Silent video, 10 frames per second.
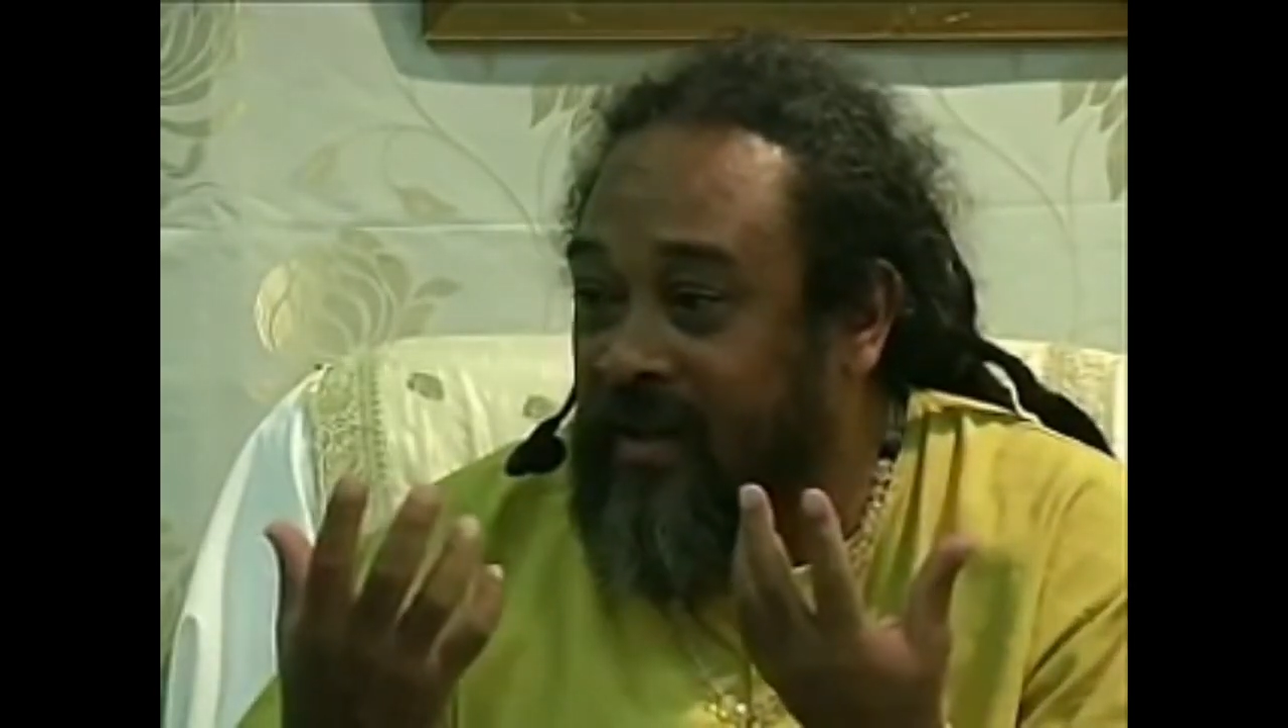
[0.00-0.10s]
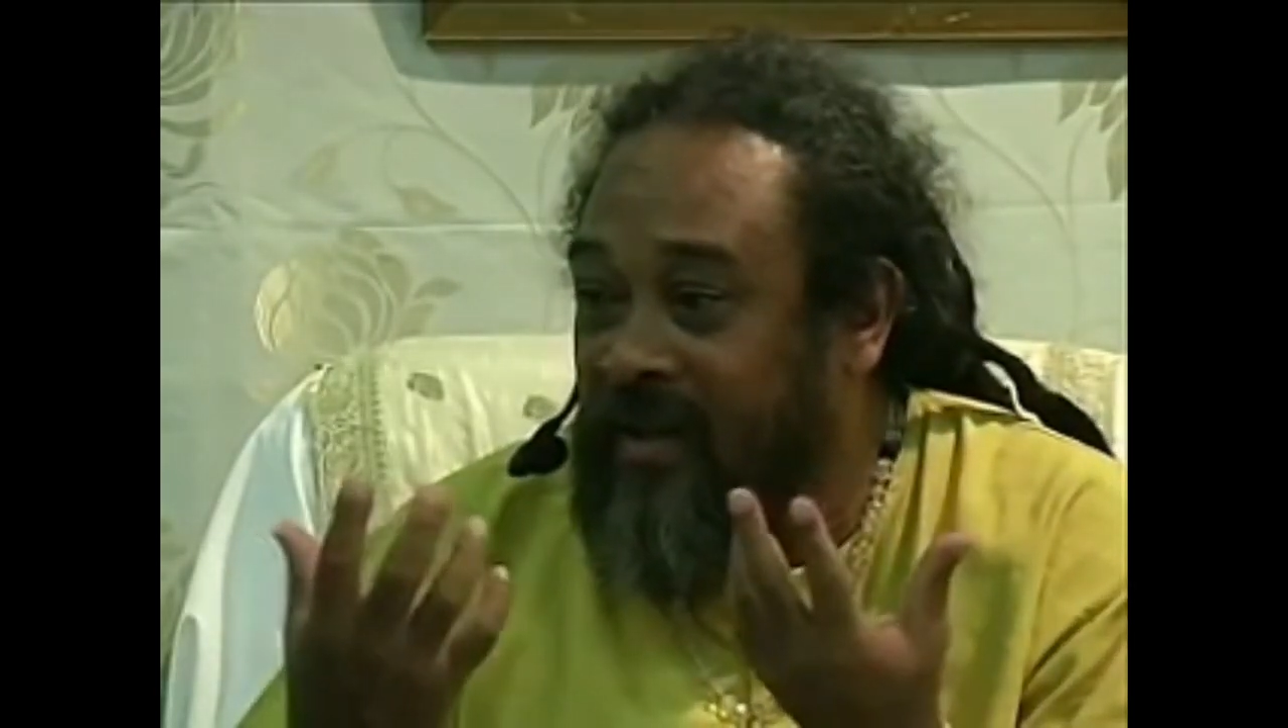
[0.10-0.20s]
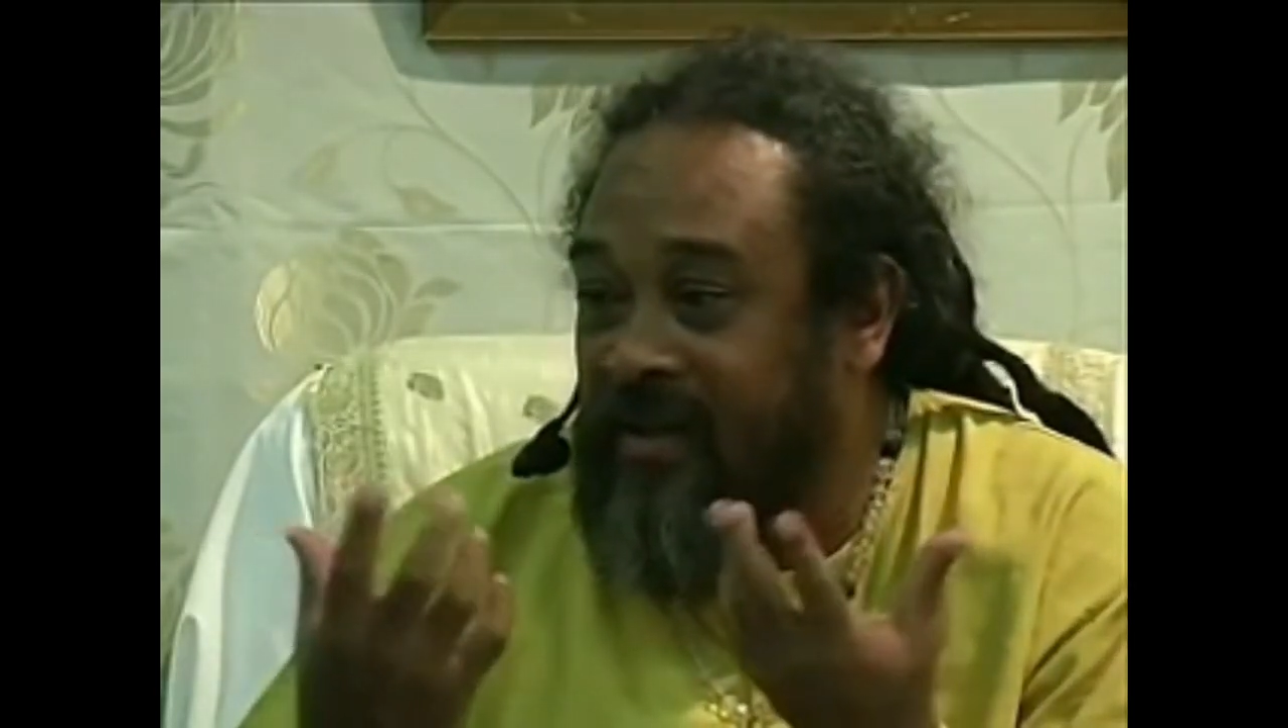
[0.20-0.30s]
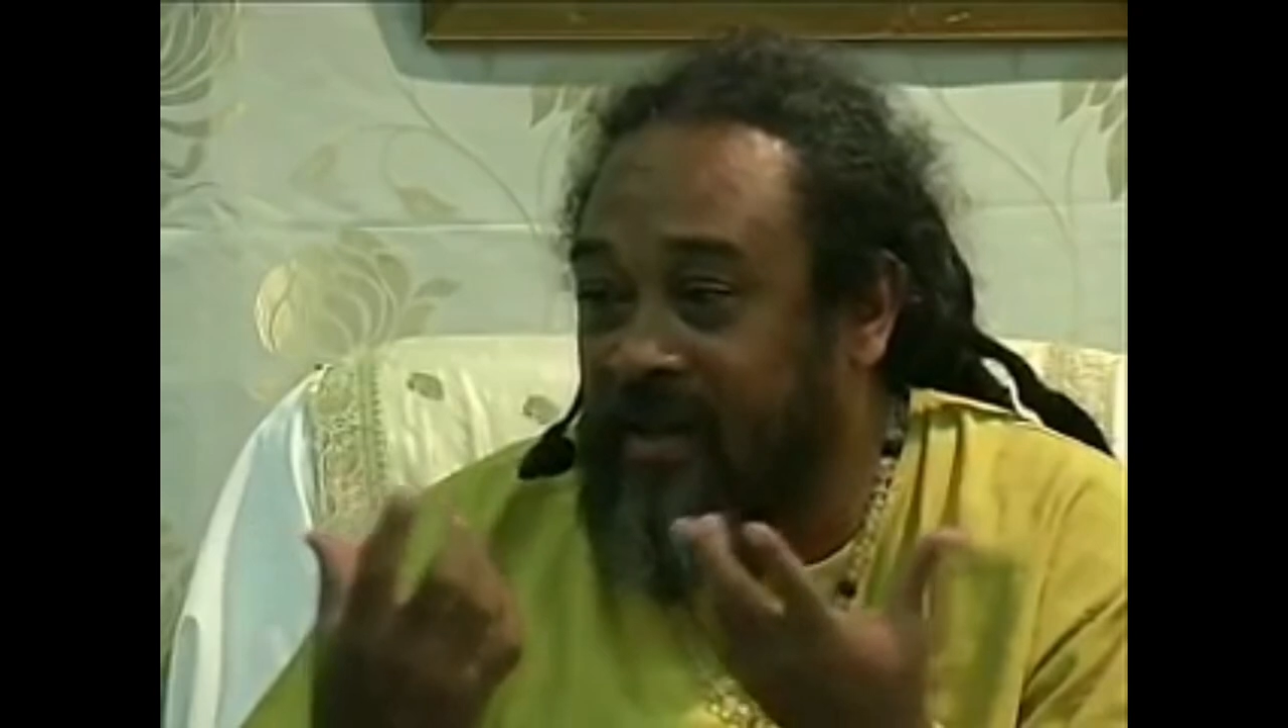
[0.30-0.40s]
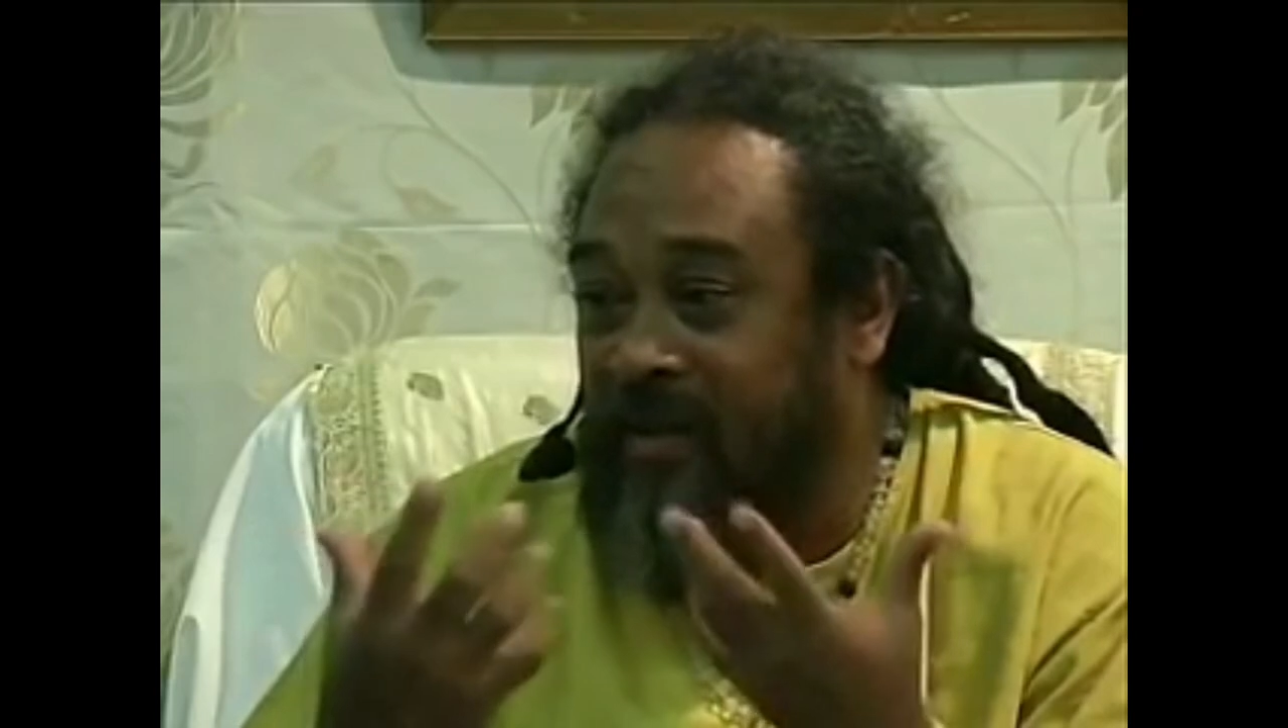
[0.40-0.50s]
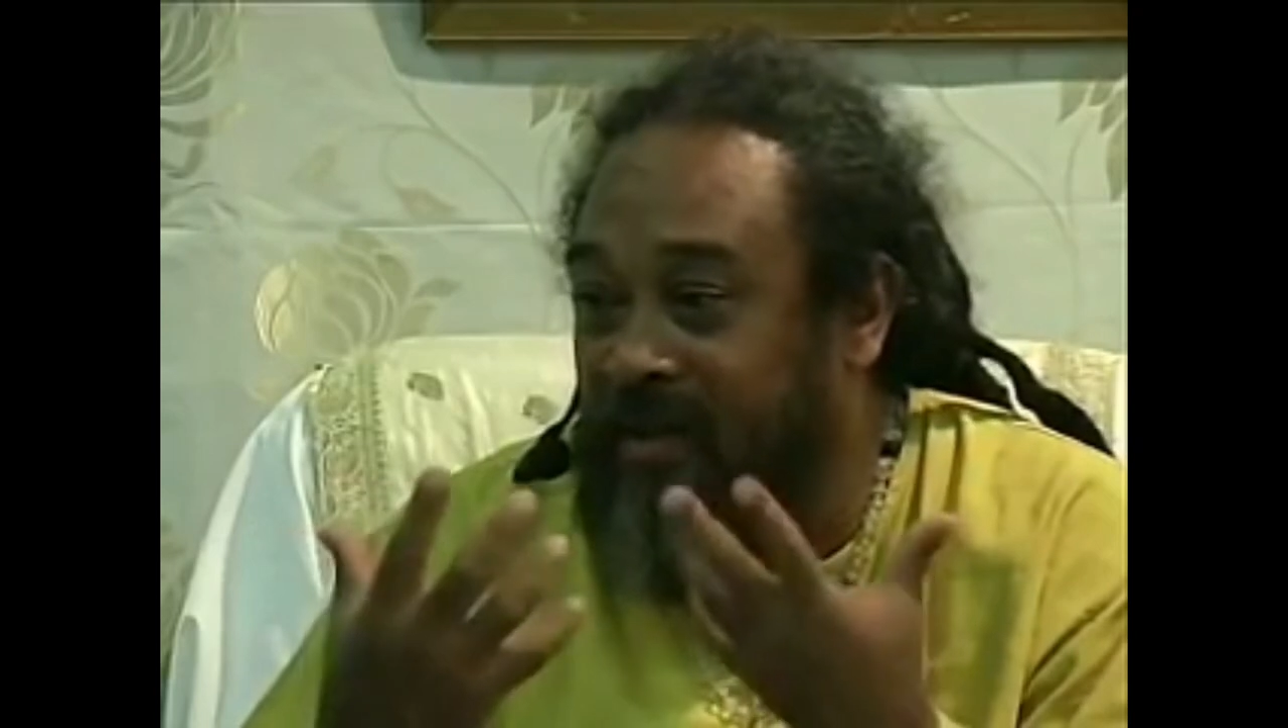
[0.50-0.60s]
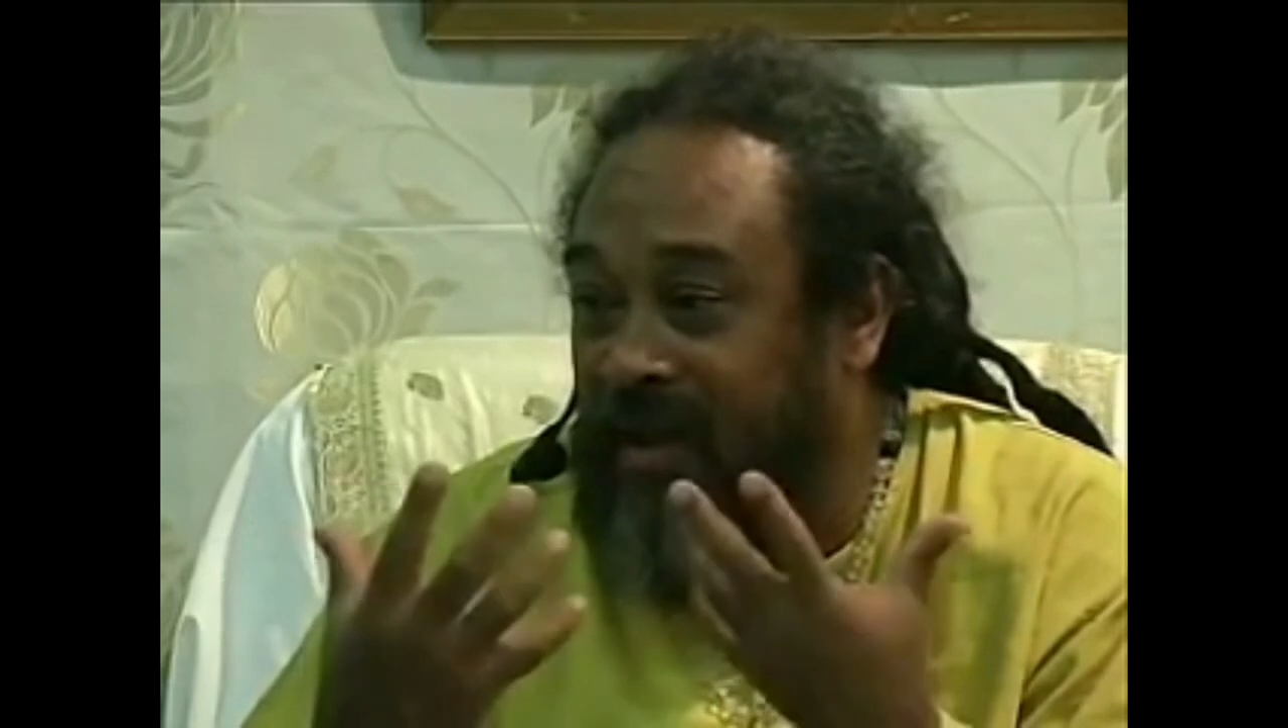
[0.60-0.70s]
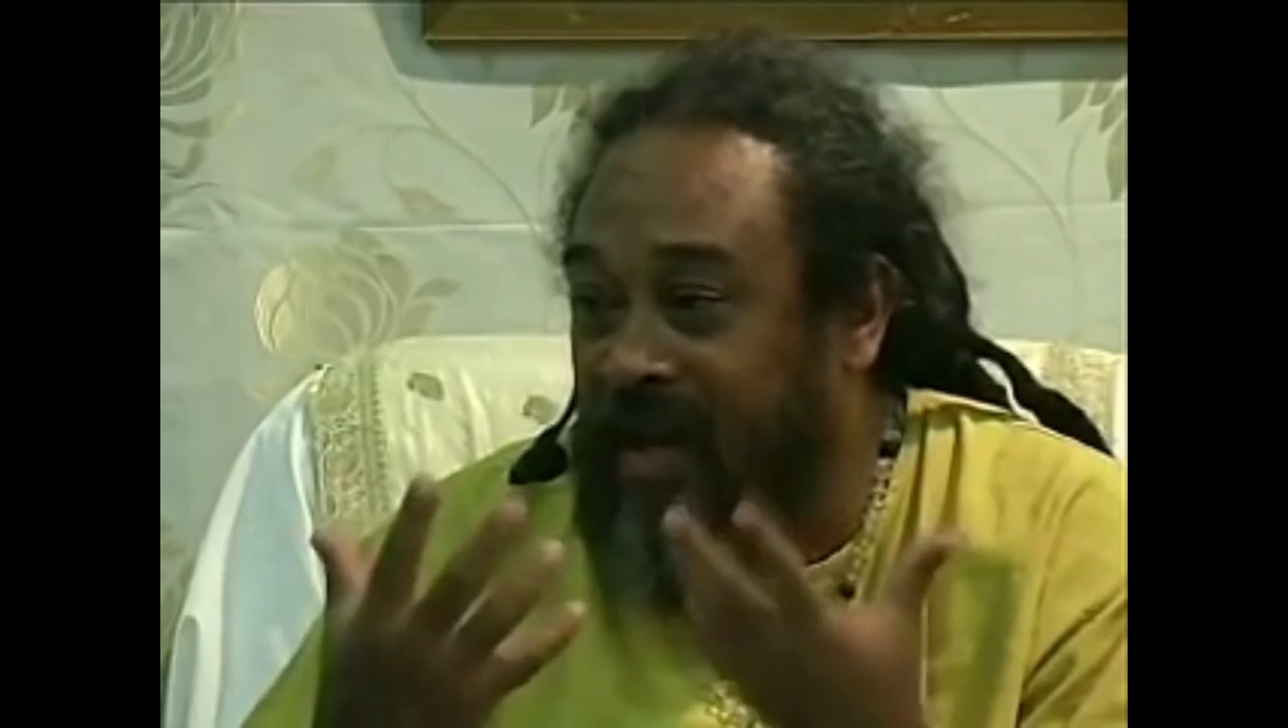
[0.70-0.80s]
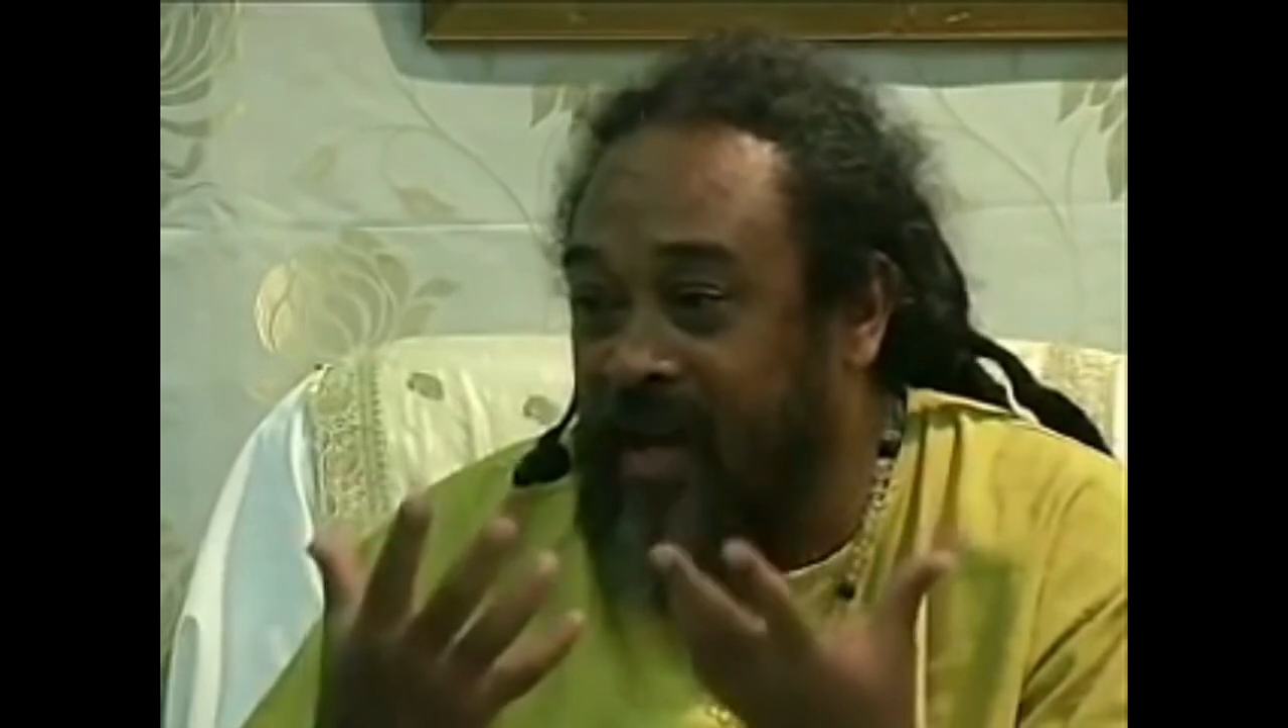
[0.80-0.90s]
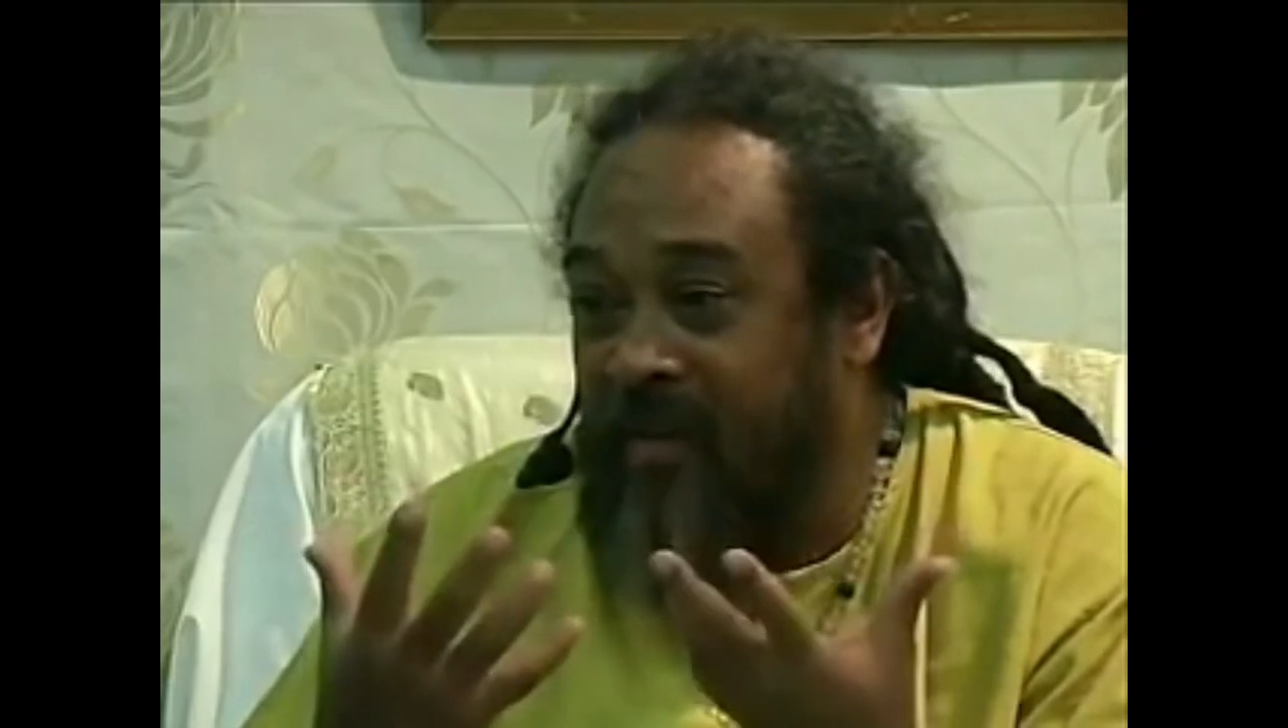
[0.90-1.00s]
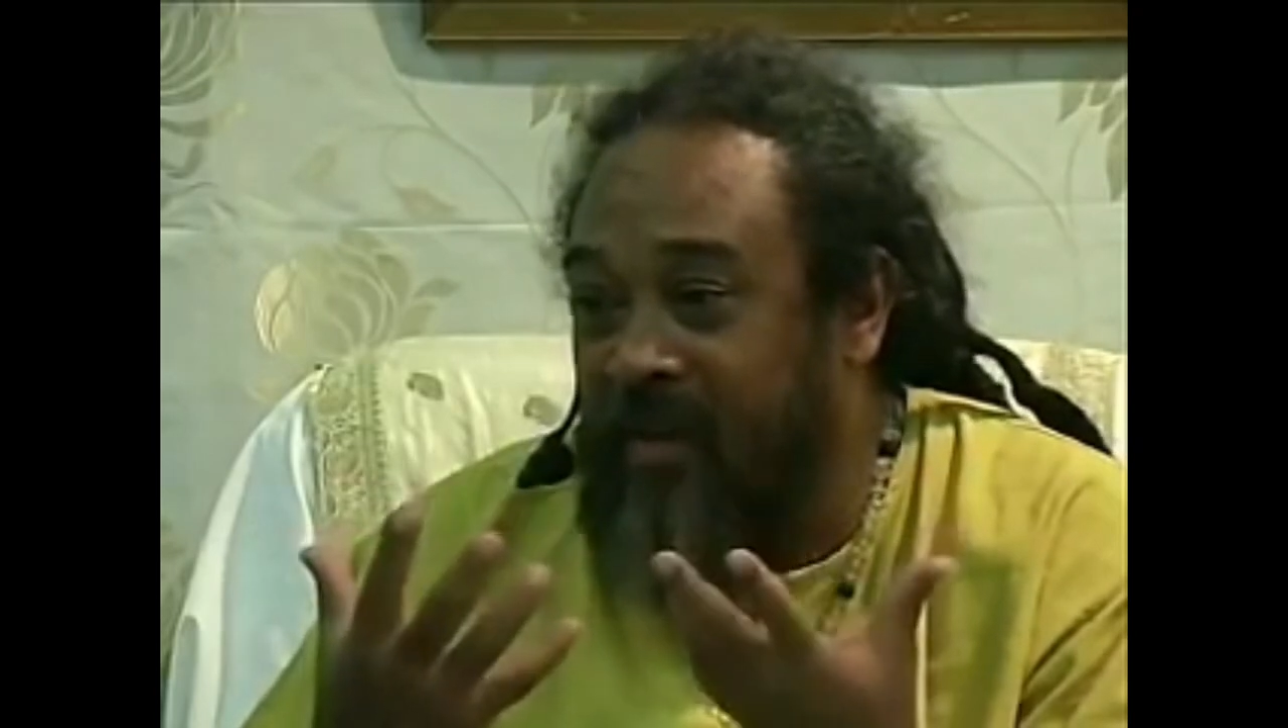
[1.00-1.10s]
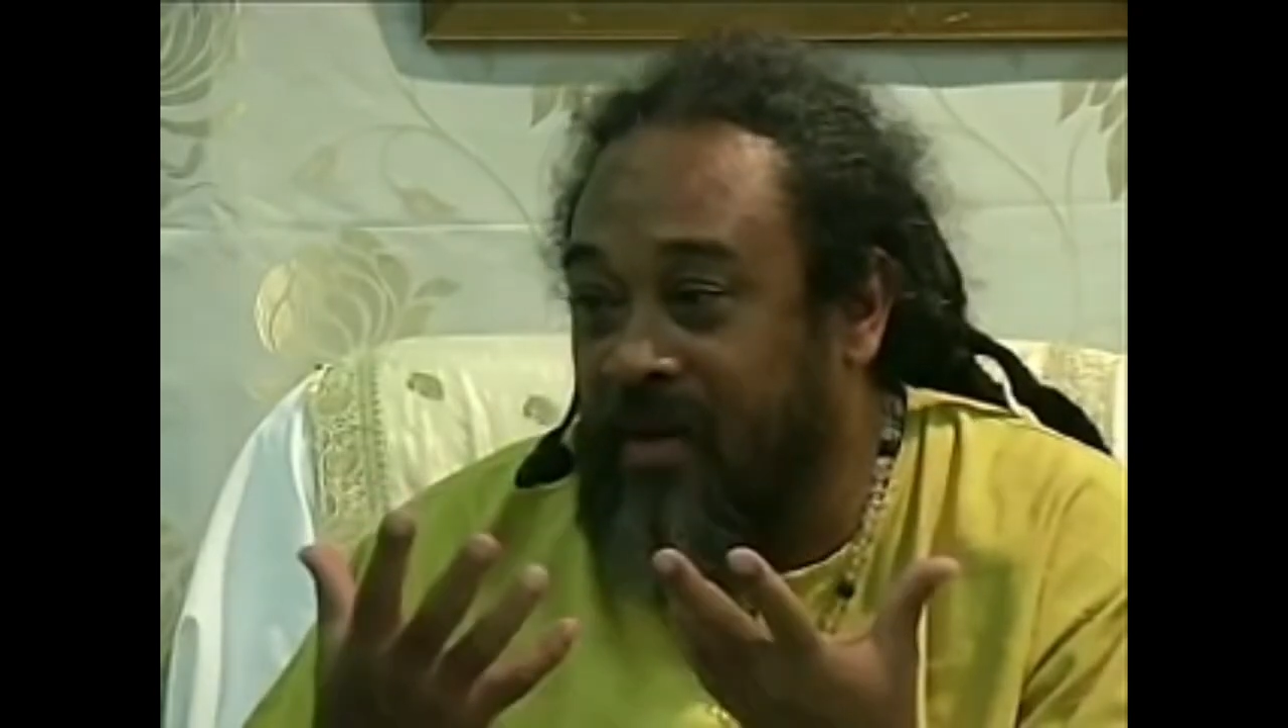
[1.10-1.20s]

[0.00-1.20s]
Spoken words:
it seems the game